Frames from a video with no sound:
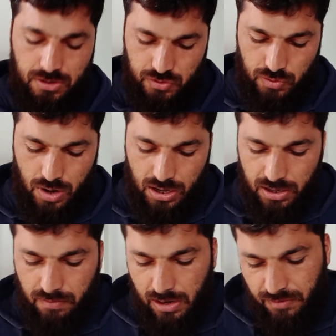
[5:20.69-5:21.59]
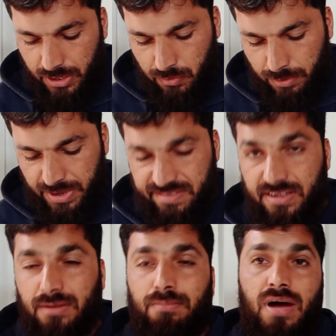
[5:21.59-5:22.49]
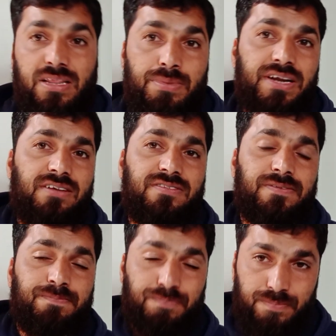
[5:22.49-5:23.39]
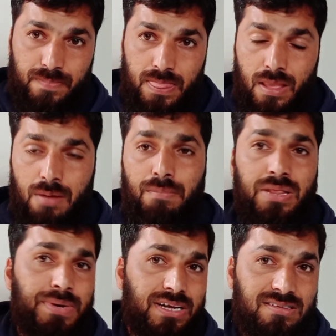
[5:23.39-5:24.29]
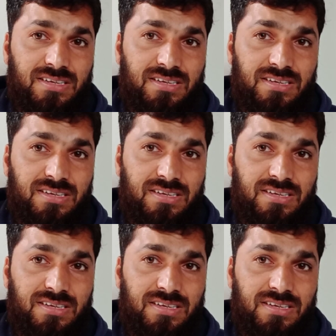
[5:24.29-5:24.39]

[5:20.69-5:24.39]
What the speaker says: So Agarwal for your basic mathematical